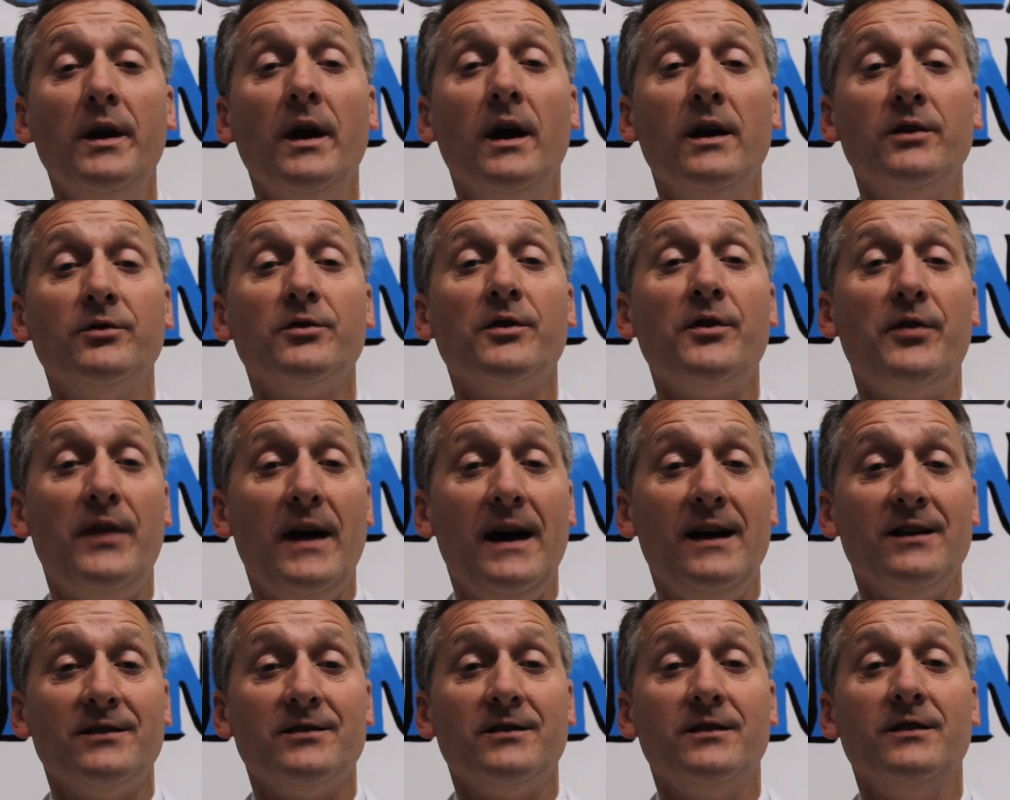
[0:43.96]
hundred
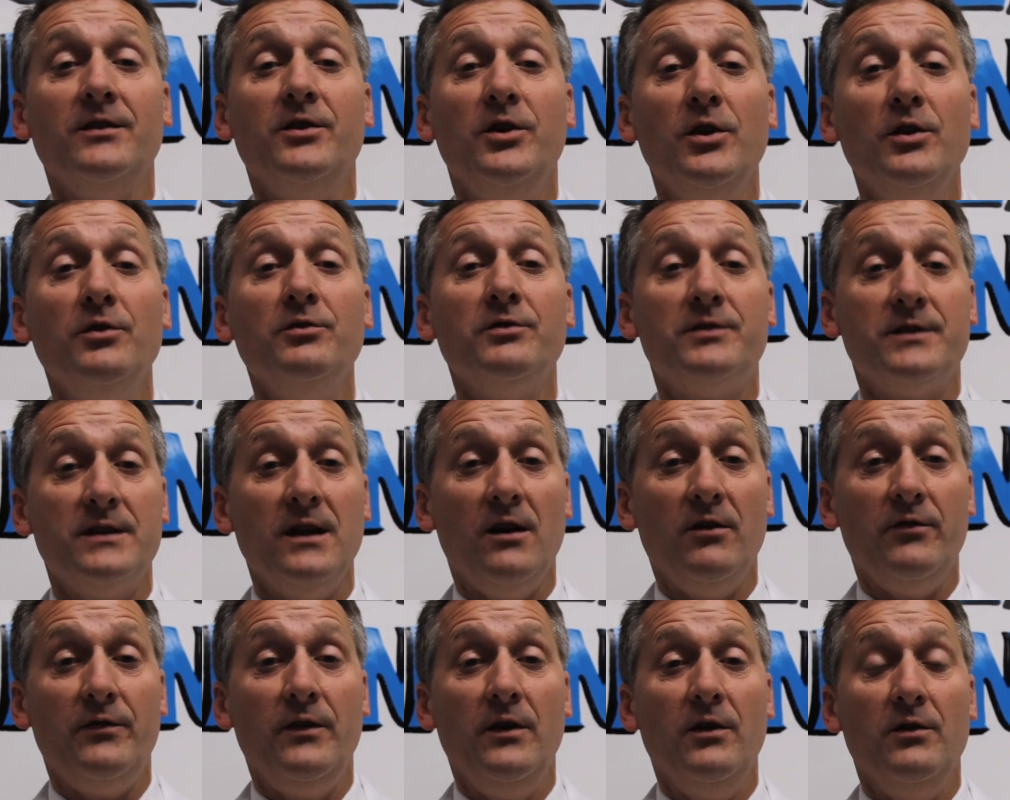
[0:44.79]
thousand used
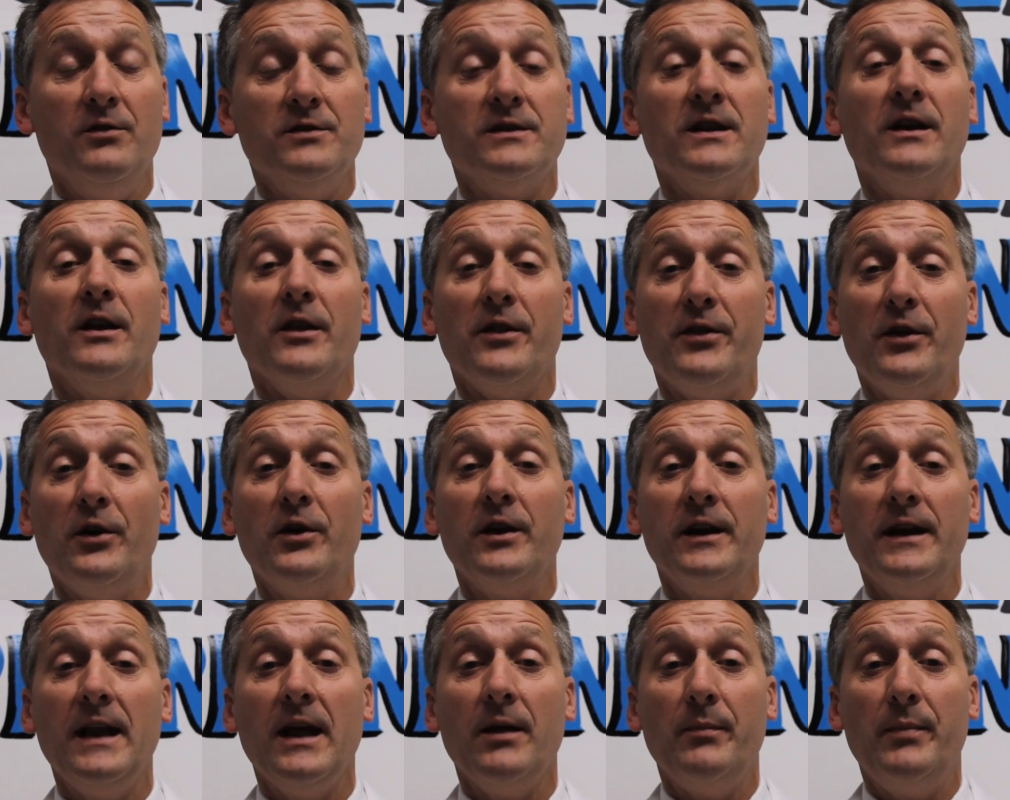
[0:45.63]
cell phones in a
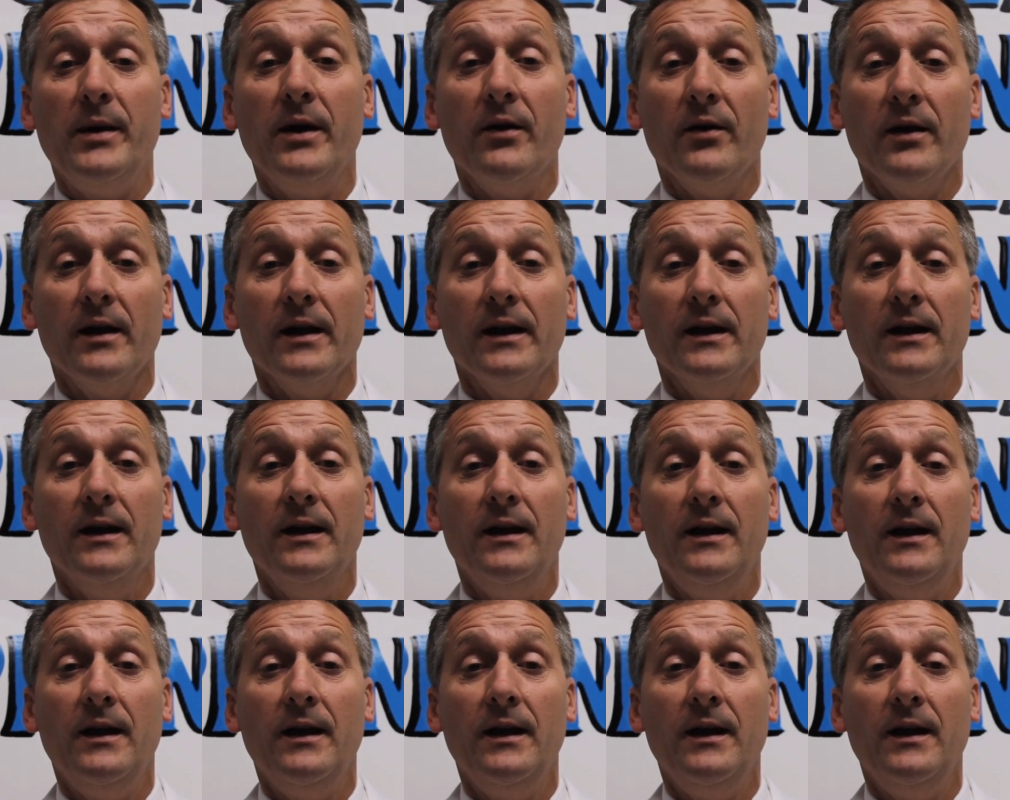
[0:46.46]
thirty day period.